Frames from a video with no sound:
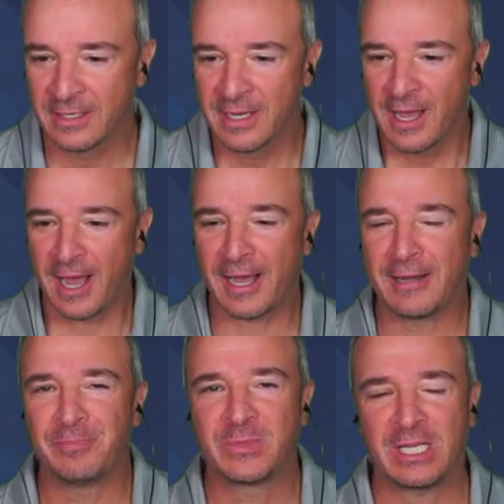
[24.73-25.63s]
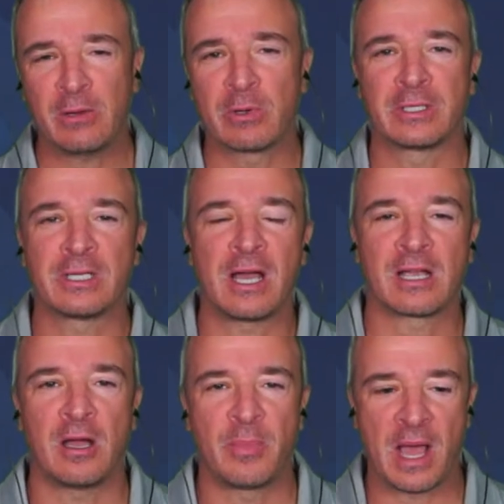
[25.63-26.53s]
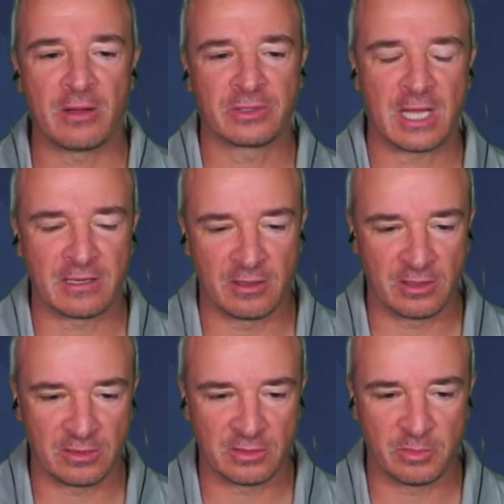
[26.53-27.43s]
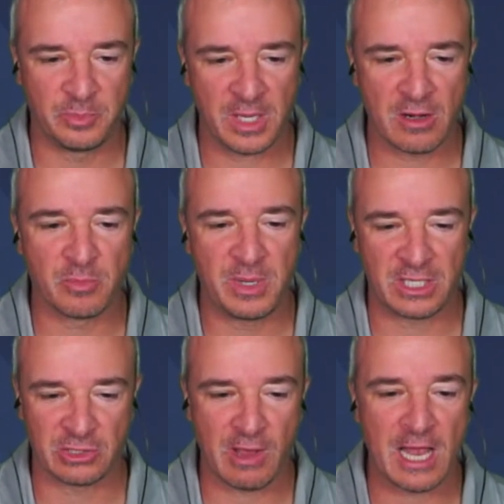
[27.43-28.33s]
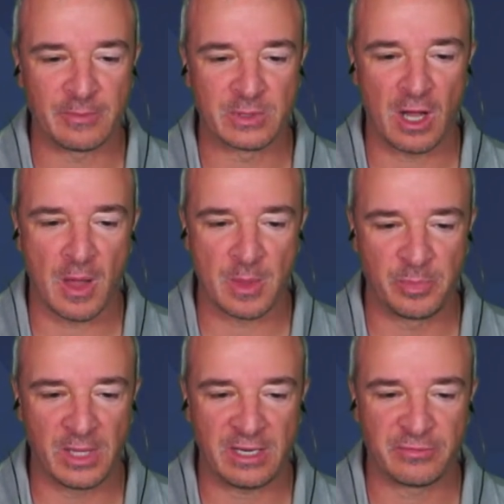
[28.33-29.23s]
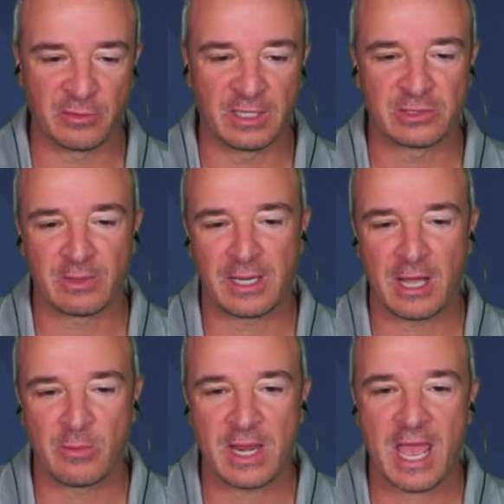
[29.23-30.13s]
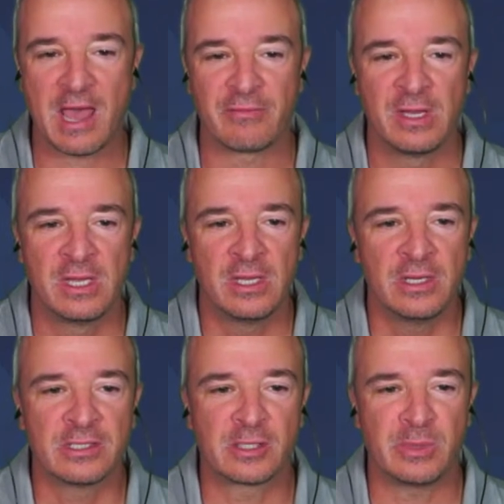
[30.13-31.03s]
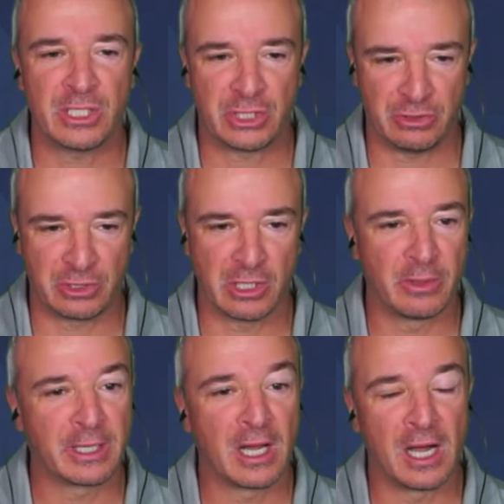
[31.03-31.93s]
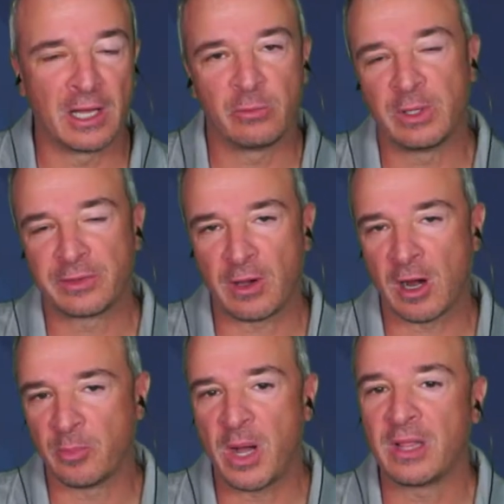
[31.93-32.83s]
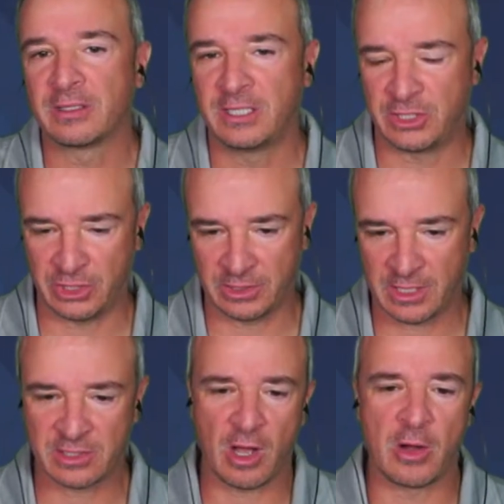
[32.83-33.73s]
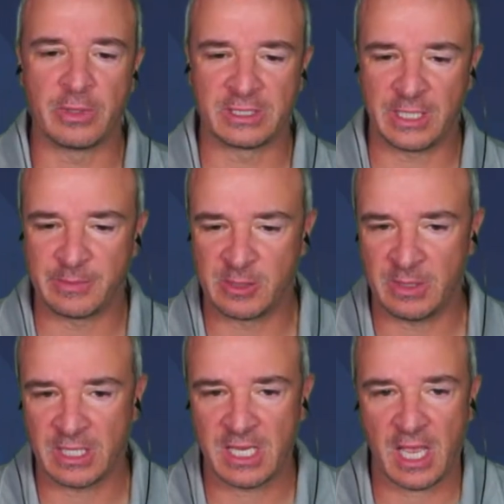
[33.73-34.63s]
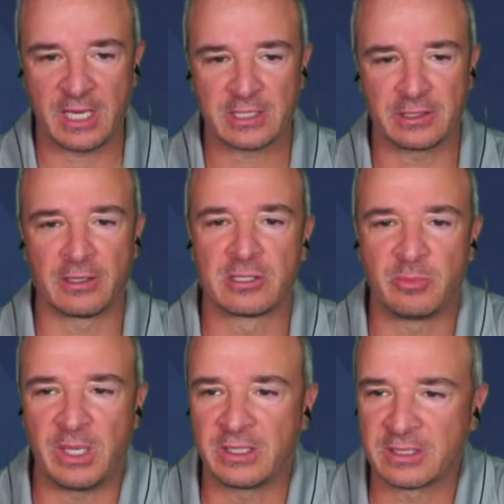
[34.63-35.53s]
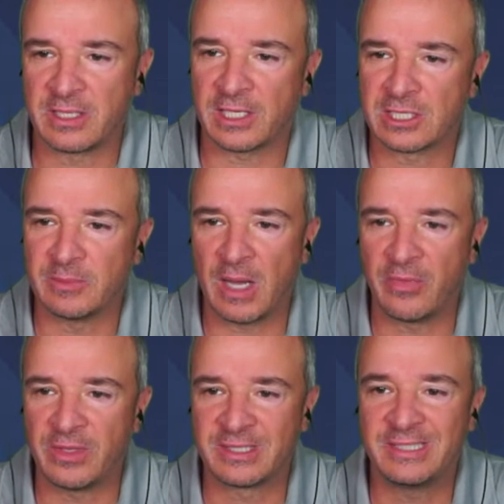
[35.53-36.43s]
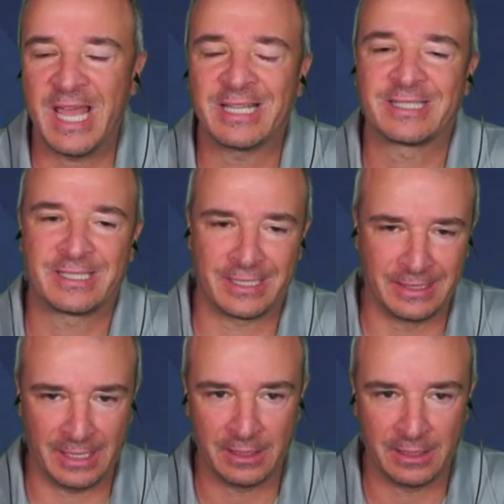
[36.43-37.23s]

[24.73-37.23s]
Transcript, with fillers: Um, today we're going to talk about kind of the, the bigger picture items on the plate for us right now. We have some issues going on with our politicians, as always seems to be the case, and there's a big discussion about this debt ceiling